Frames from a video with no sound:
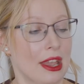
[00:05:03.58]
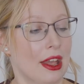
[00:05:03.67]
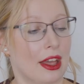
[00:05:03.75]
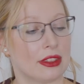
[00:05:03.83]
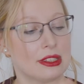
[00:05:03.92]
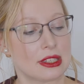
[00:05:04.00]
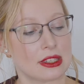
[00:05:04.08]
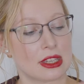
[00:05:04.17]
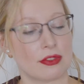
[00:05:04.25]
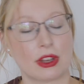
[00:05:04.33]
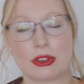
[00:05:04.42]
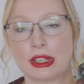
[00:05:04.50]
And this is
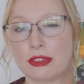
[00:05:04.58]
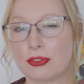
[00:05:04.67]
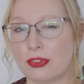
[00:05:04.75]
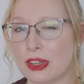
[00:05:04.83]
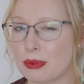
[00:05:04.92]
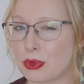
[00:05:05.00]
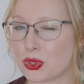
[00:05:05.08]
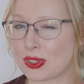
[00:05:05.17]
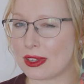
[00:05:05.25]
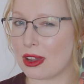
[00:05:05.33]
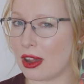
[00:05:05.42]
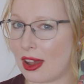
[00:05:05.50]
a very famous
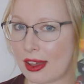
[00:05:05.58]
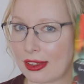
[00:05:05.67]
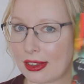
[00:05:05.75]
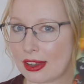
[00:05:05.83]
guy.